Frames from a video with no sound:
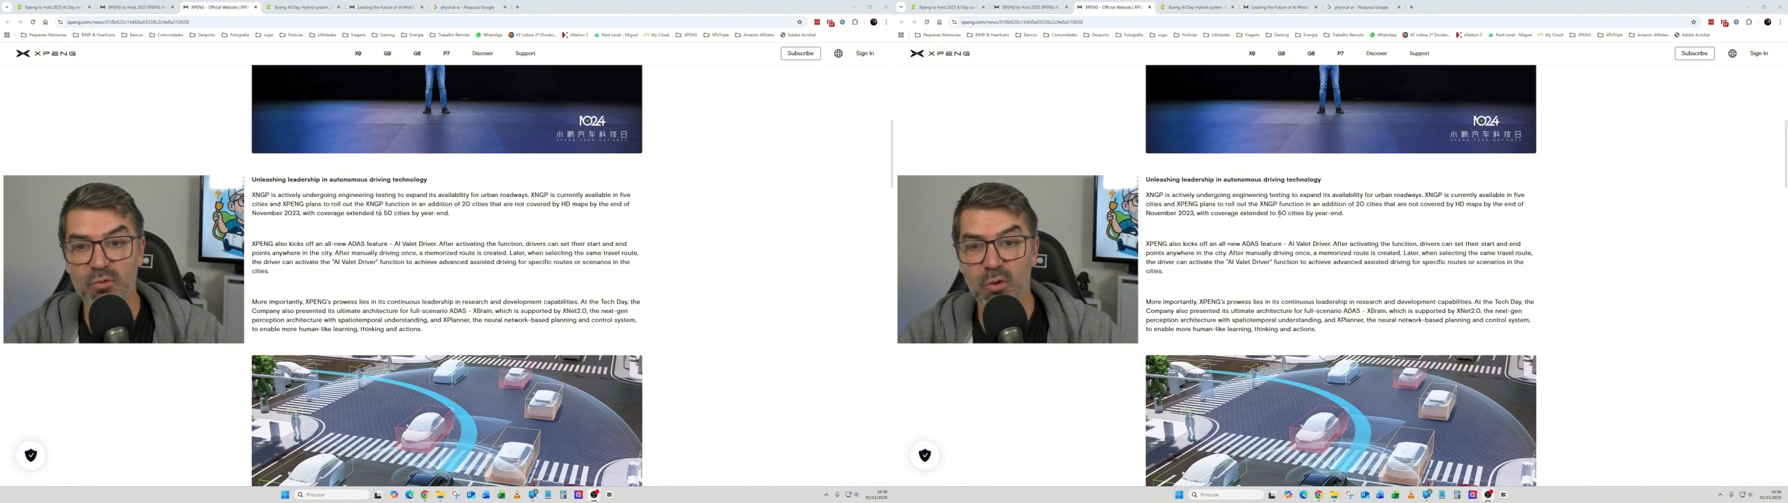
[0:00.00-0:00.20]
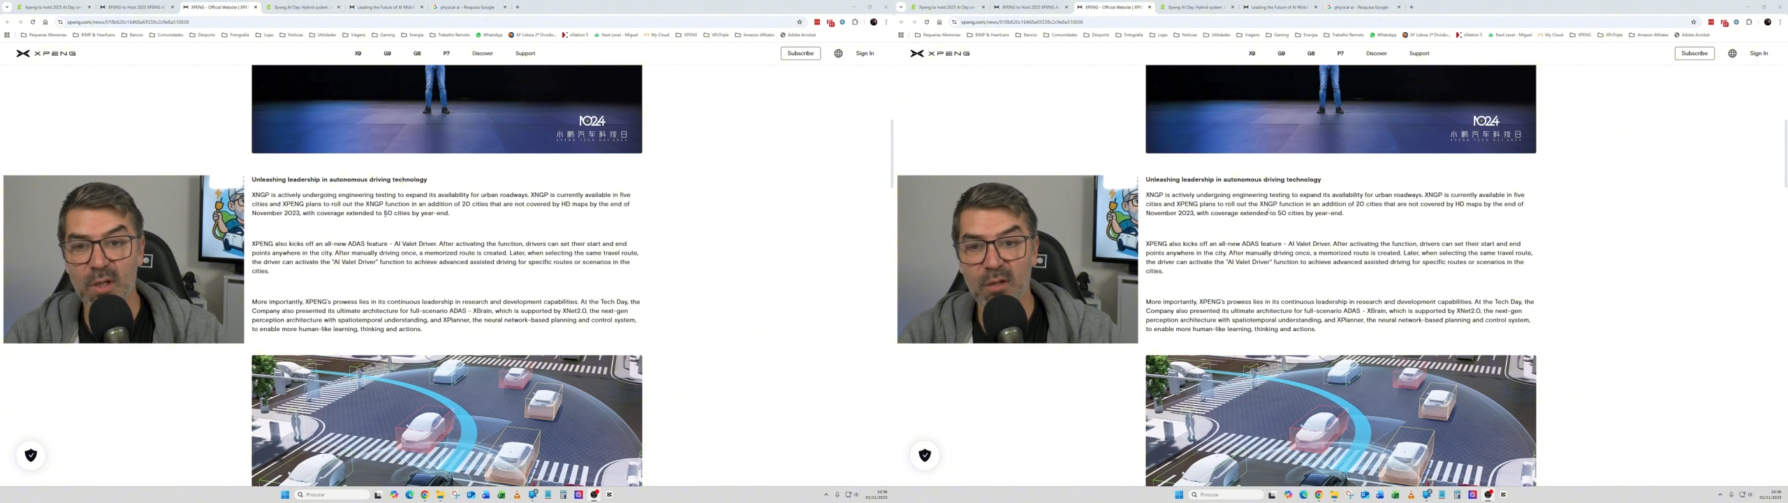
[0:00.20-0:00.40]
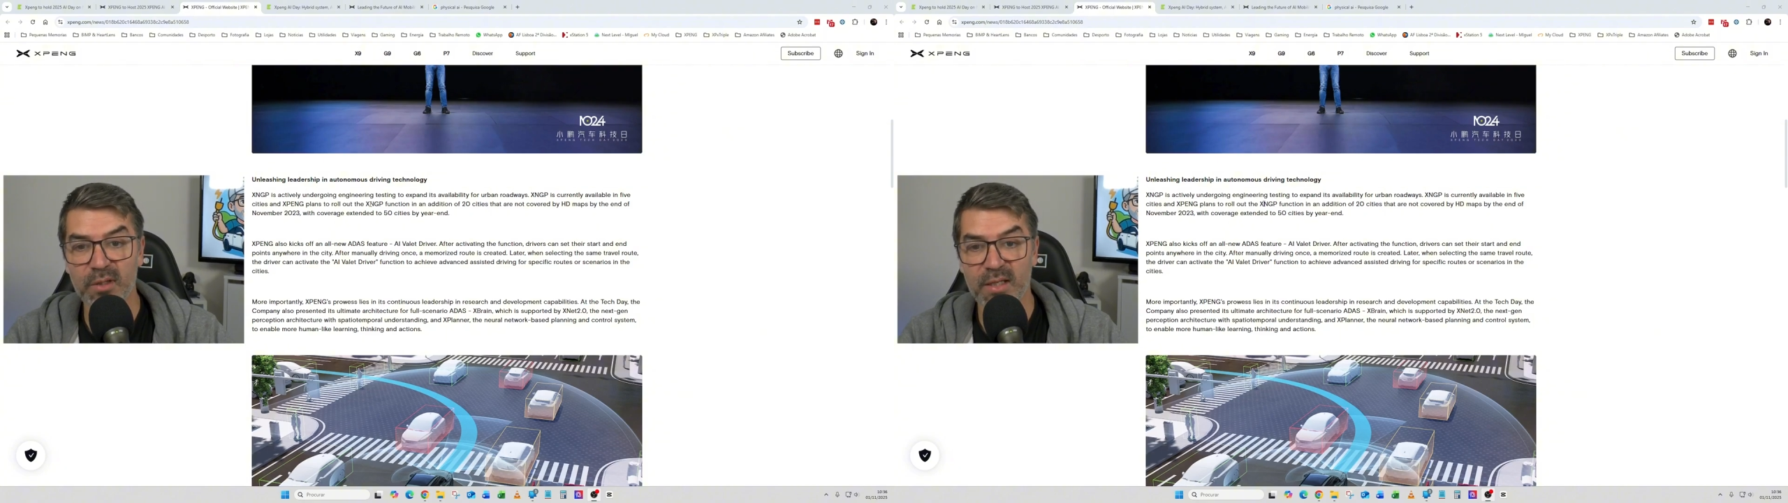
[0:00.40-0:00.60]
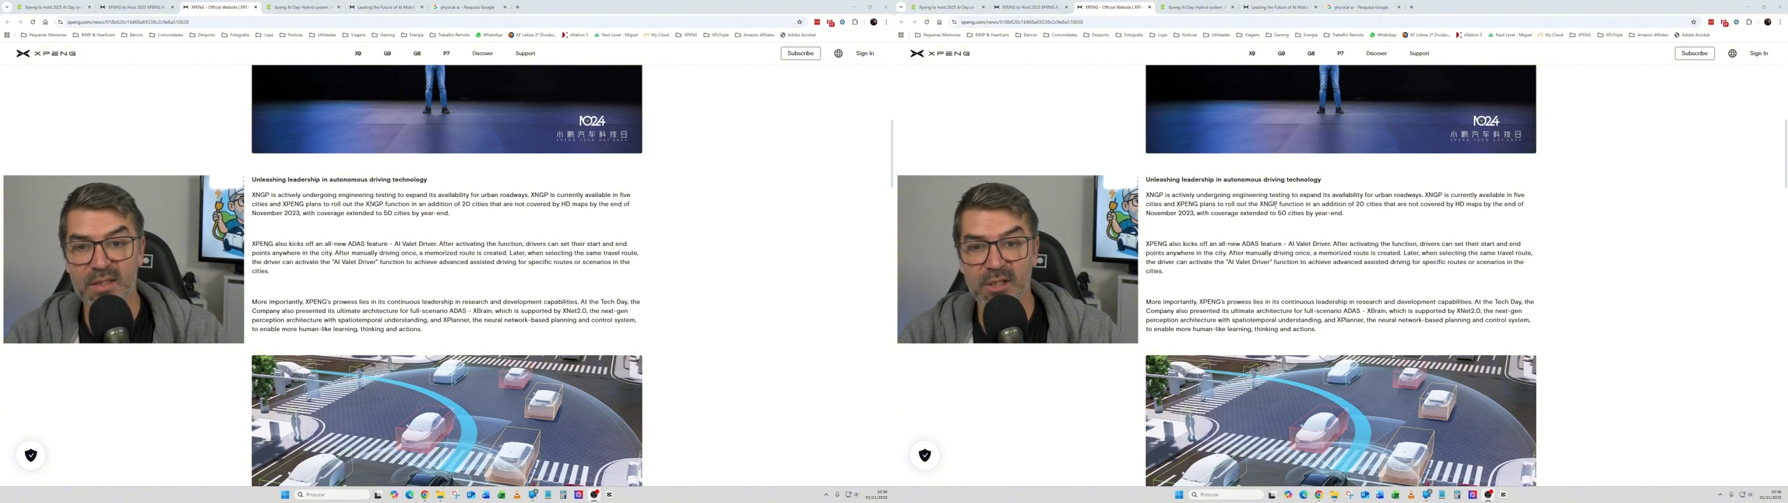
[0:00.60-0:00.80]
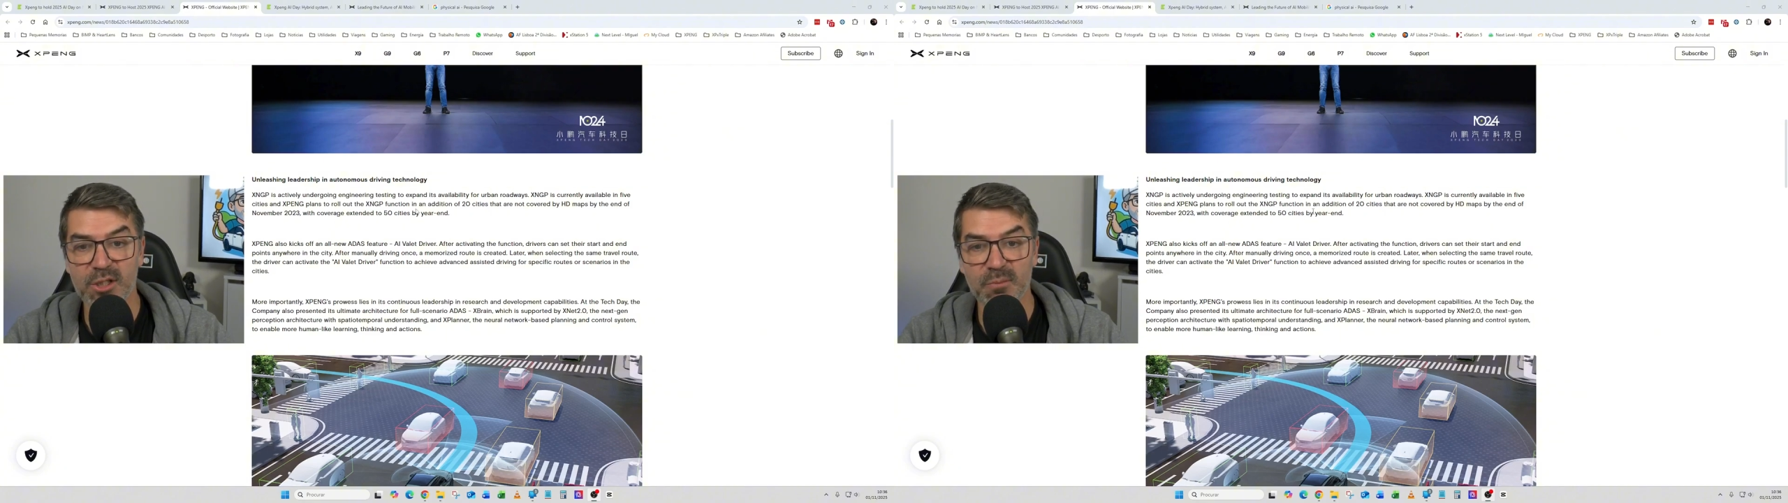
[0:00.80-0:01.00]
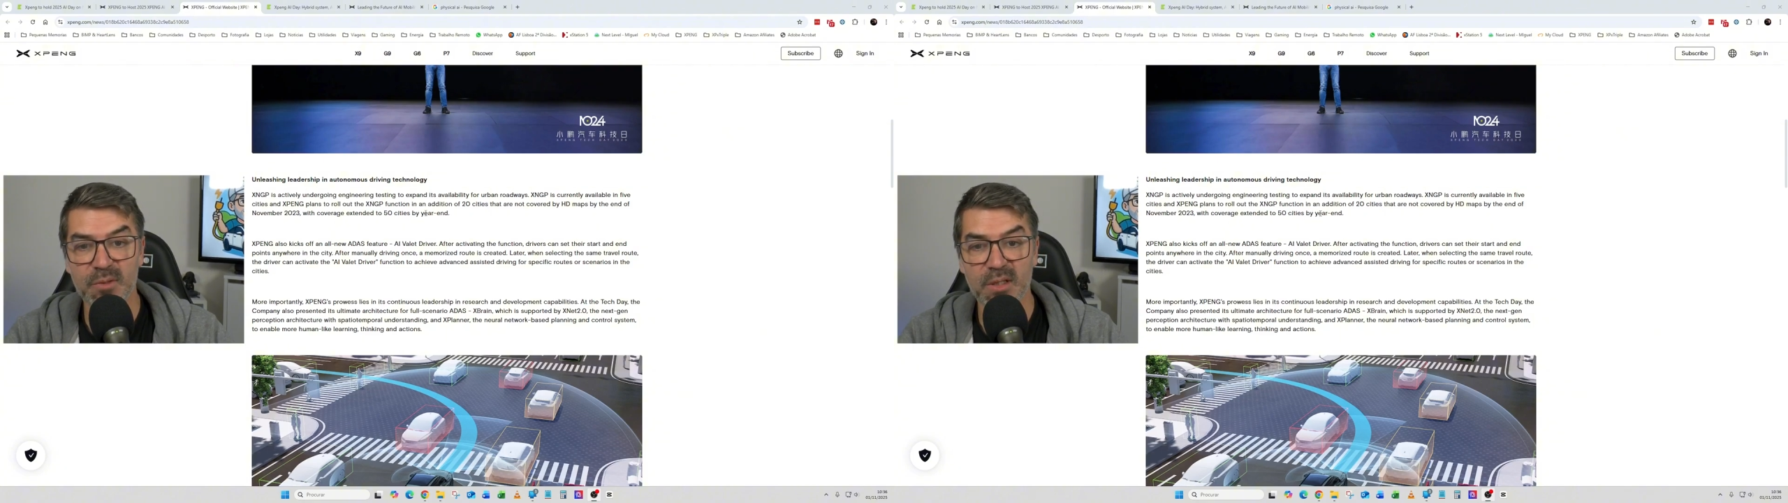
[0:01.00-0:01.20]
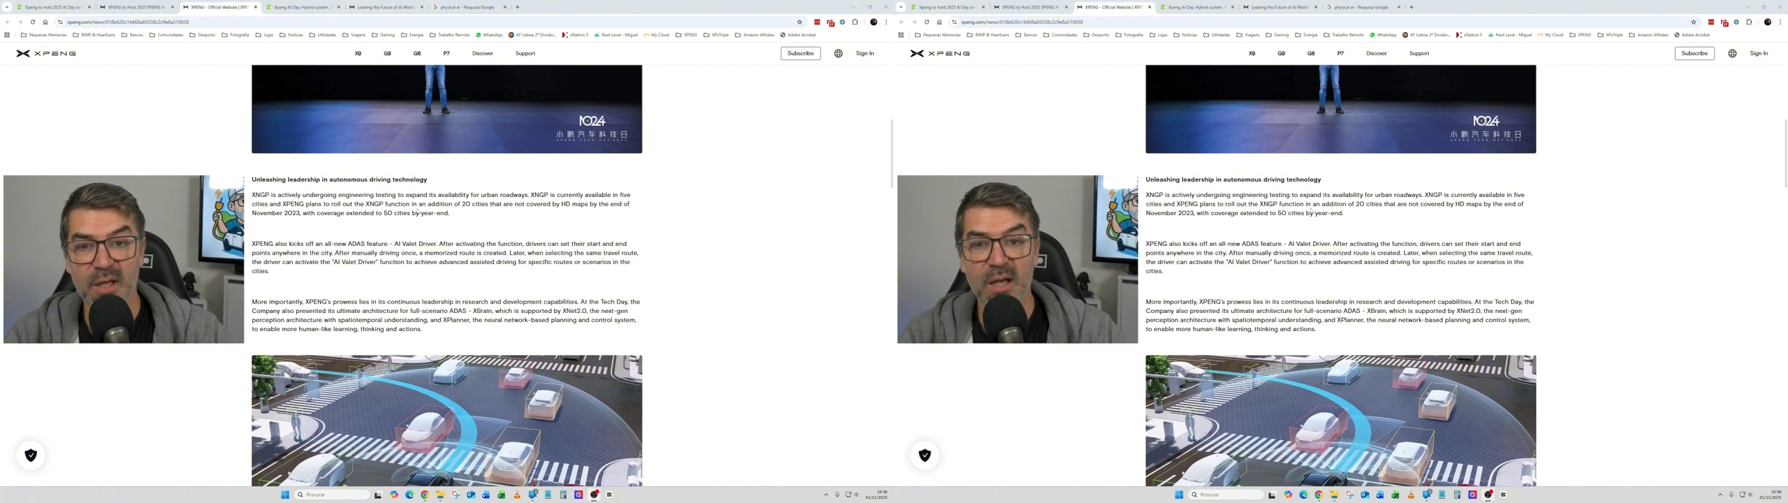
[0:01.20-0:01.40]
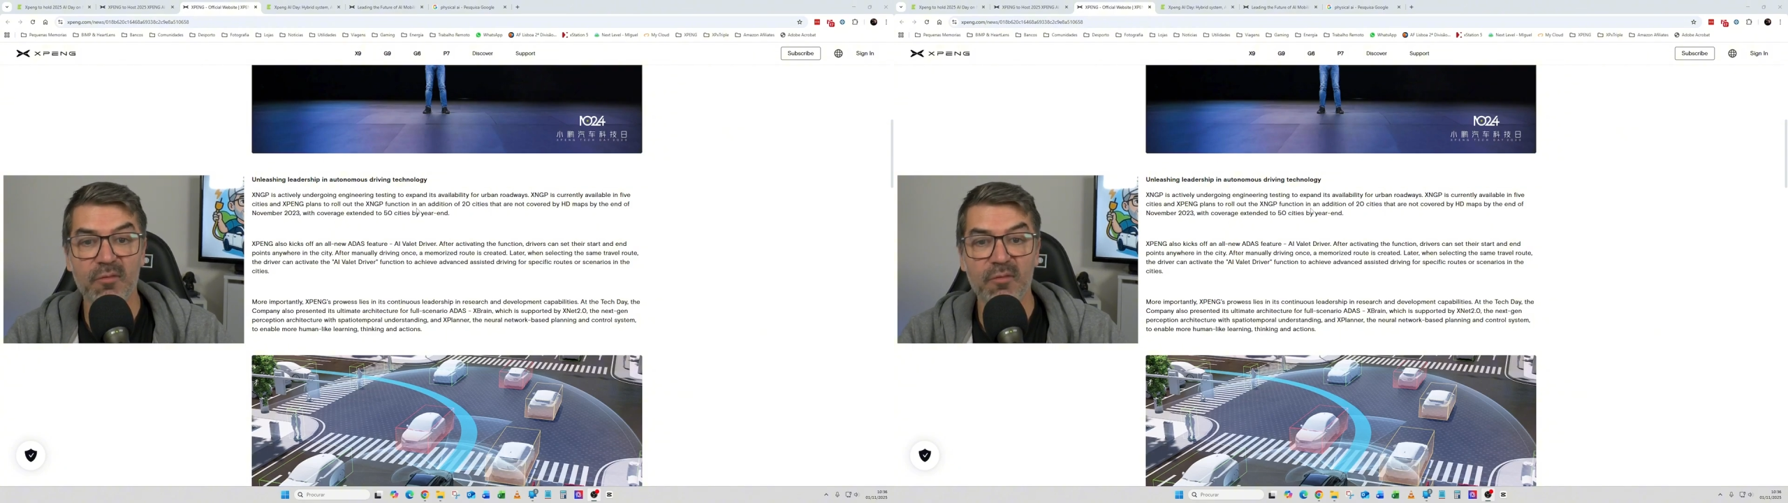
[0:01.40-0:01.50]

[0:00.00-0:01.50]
roll out XNGP